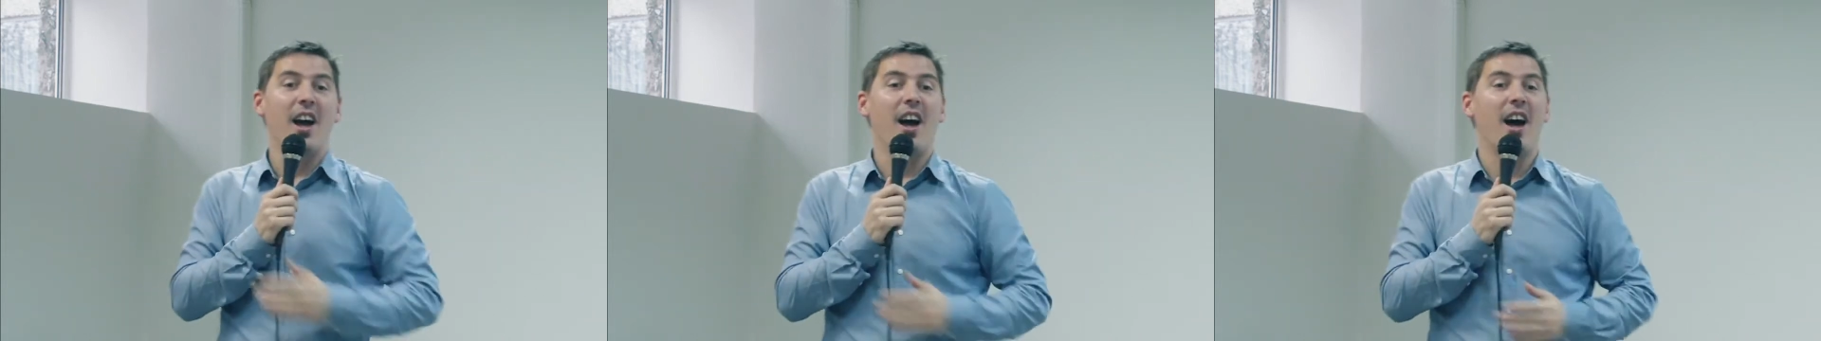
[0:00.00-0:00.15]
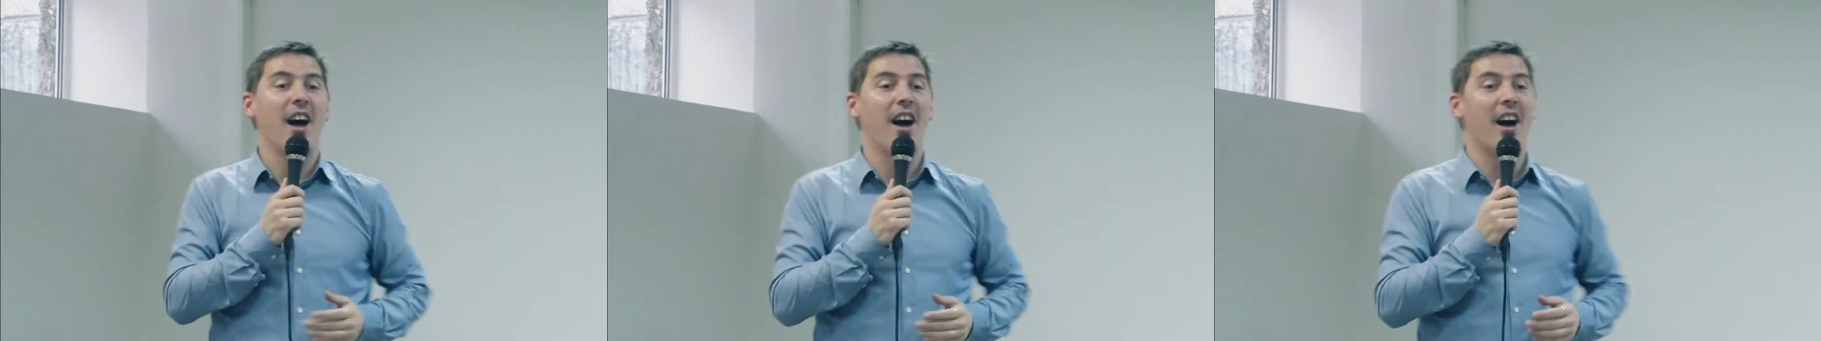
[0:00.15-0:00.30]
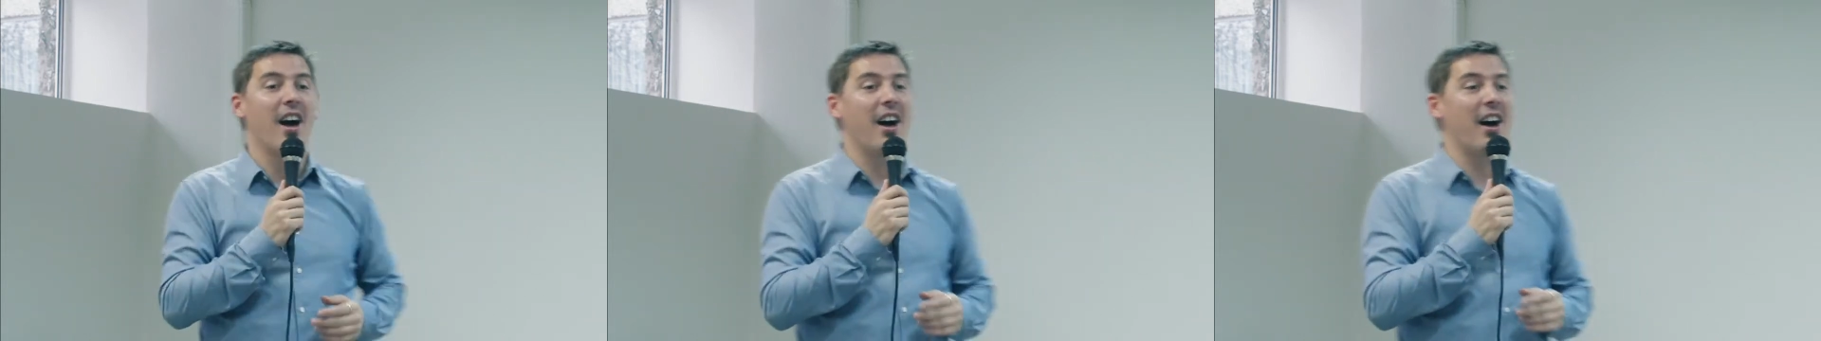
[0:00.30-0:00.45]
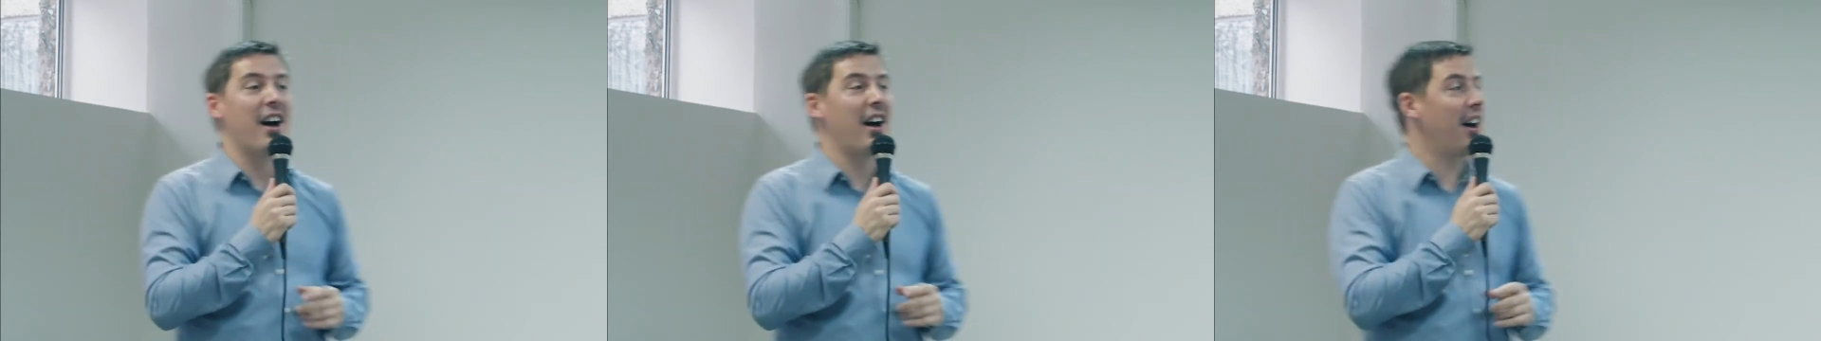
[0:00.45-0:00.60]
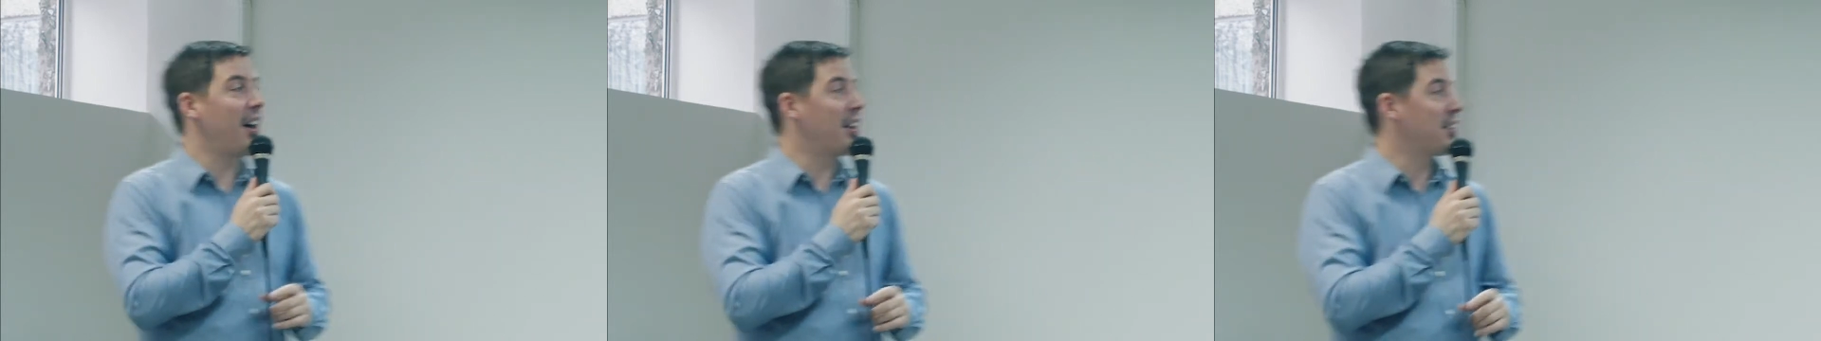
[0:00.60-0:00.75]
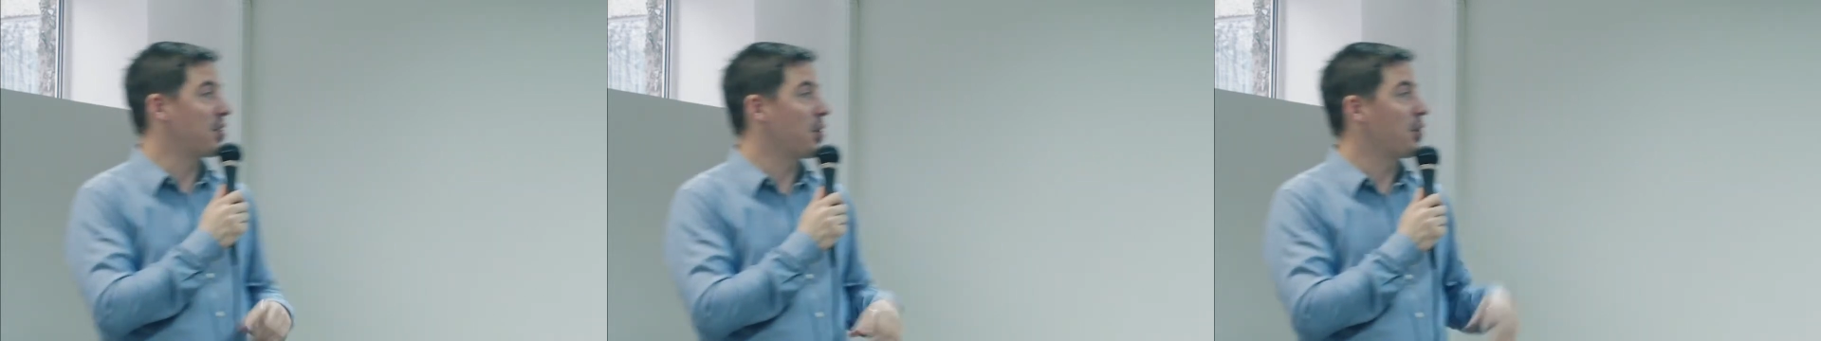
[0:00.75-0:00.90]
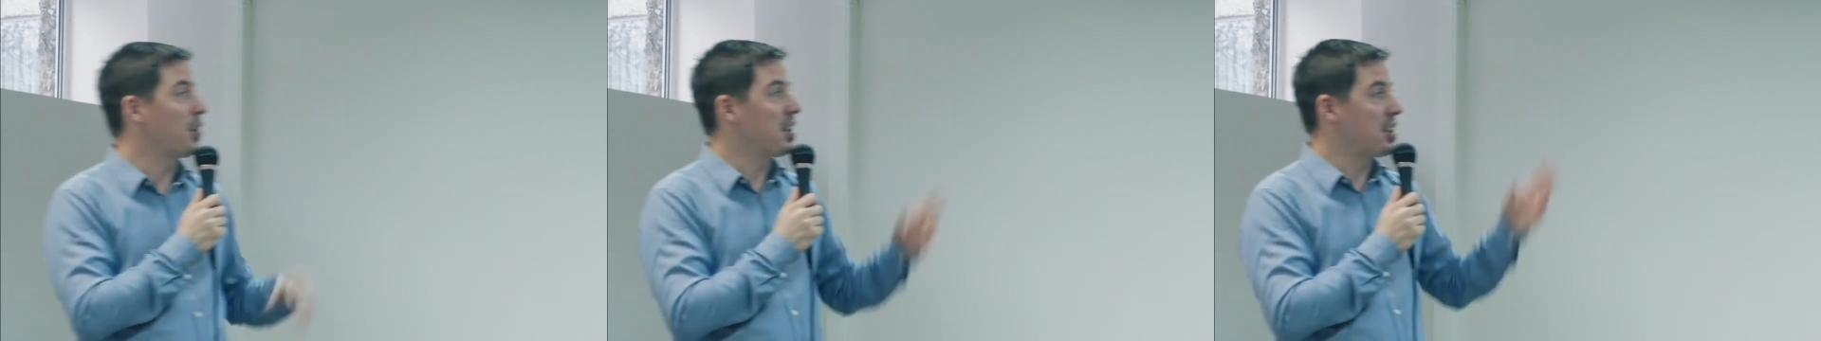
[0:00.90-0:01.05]

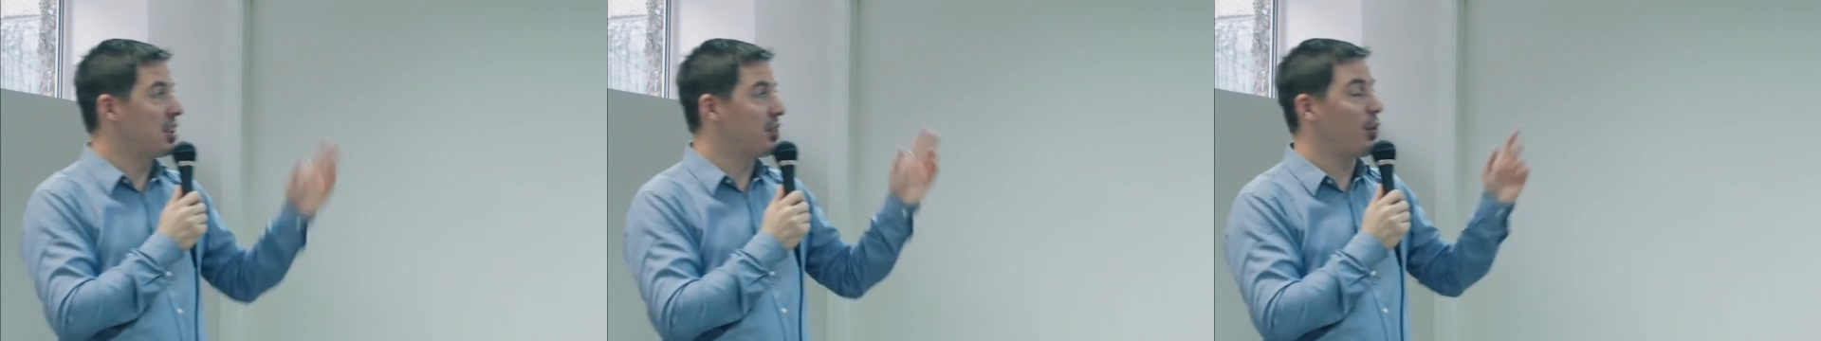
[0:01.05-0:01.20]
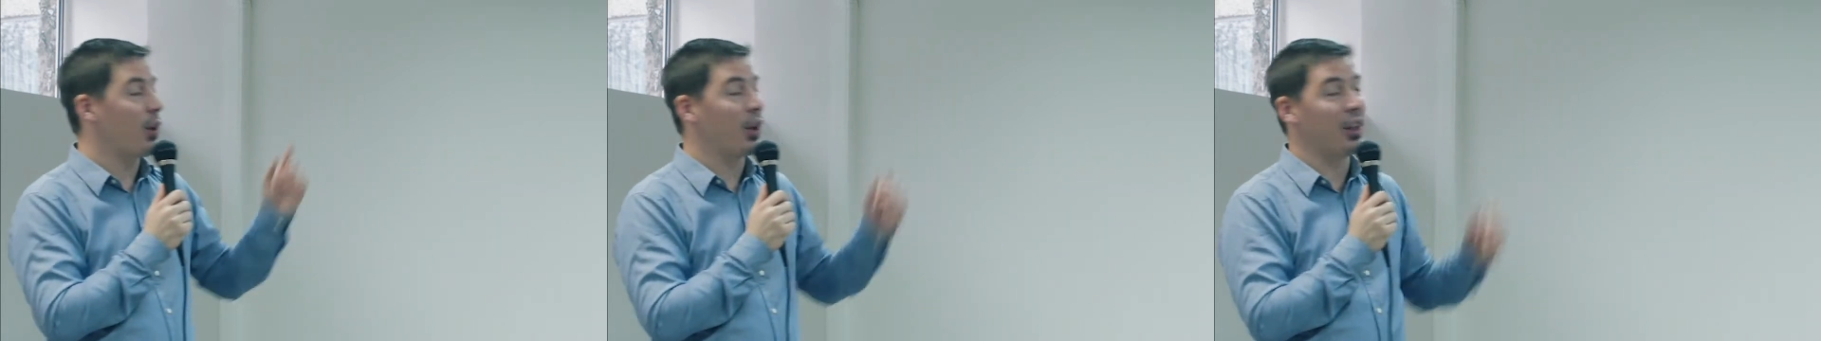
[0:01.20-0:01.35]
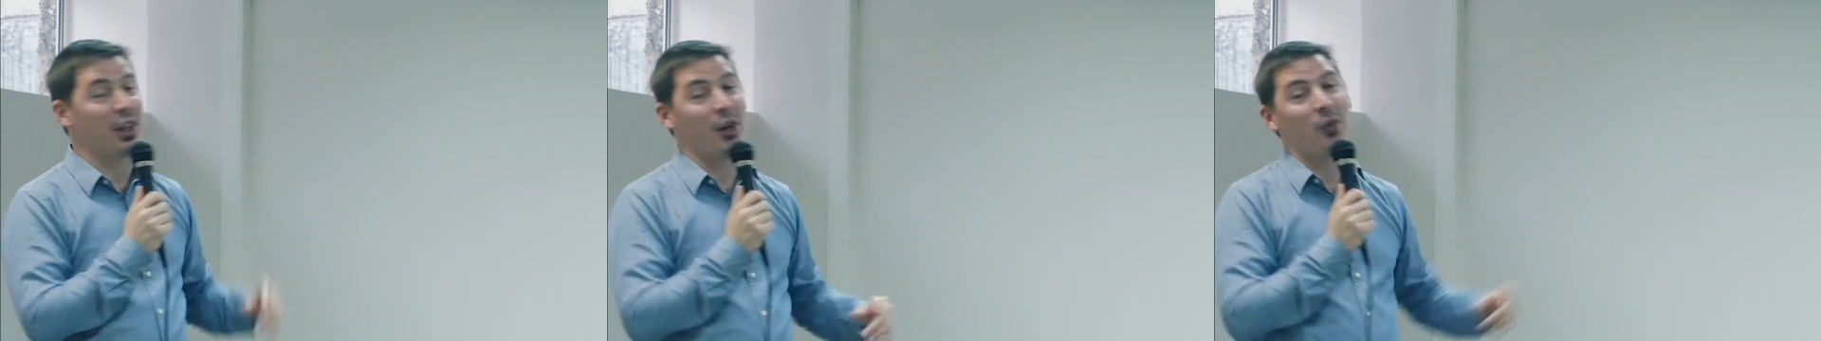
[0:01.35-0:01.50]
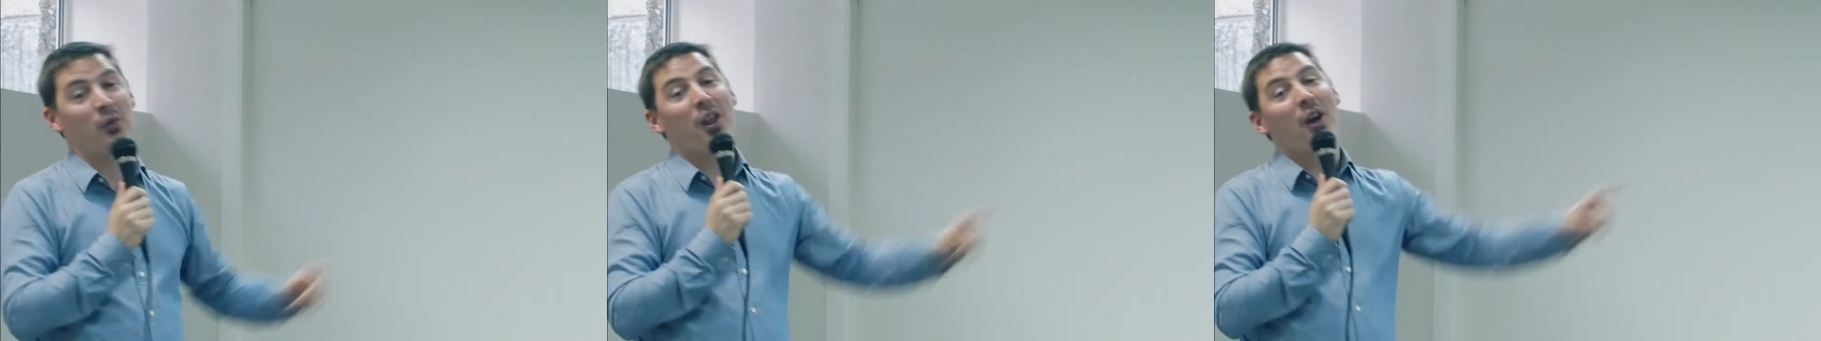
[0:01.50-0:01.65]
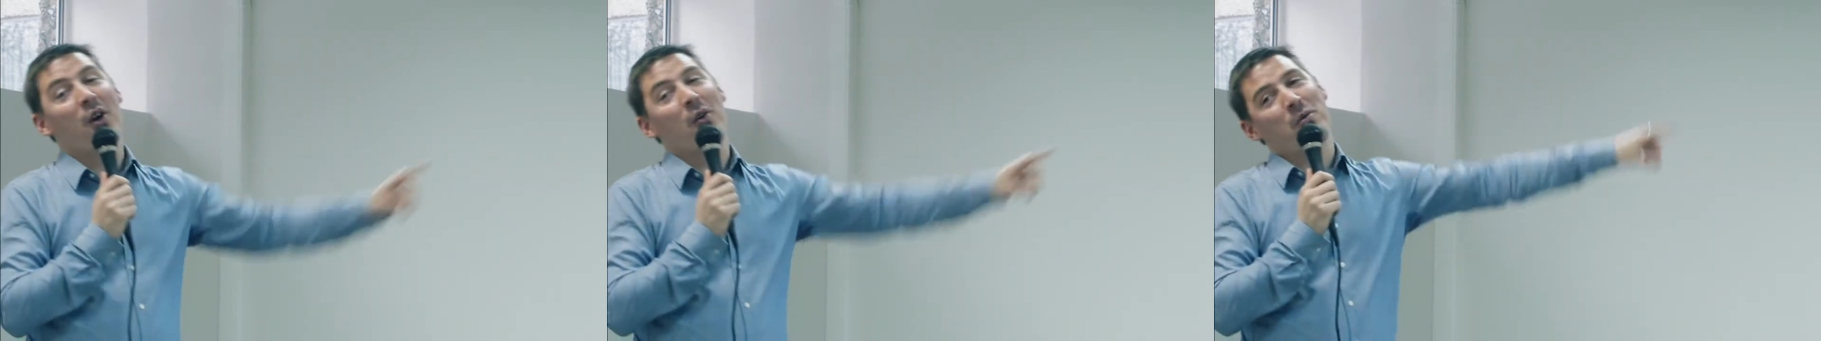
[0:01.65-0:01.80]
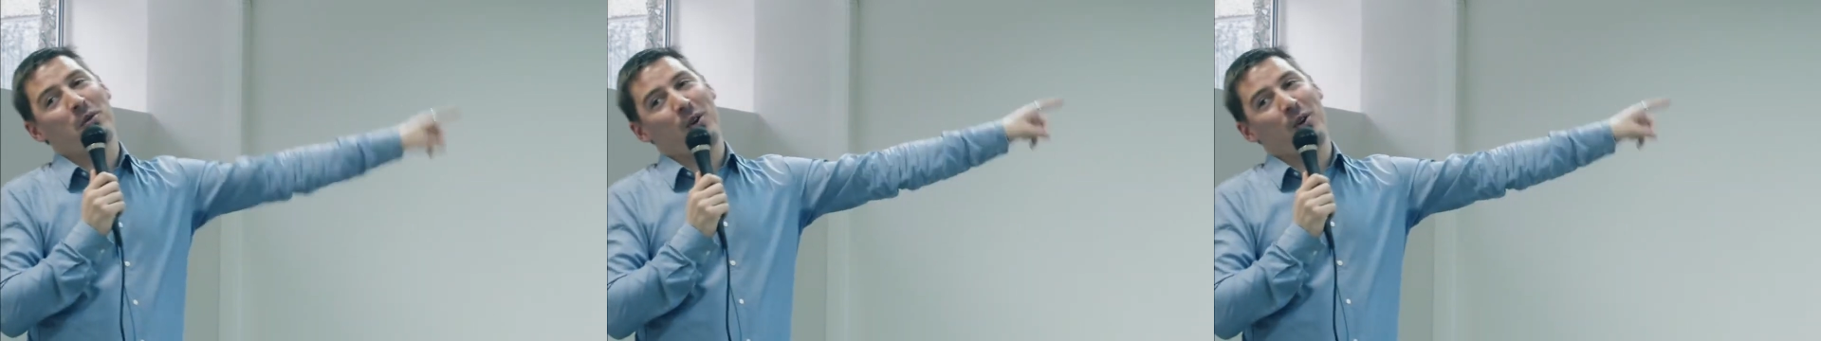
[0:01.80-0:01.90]
So this is well known.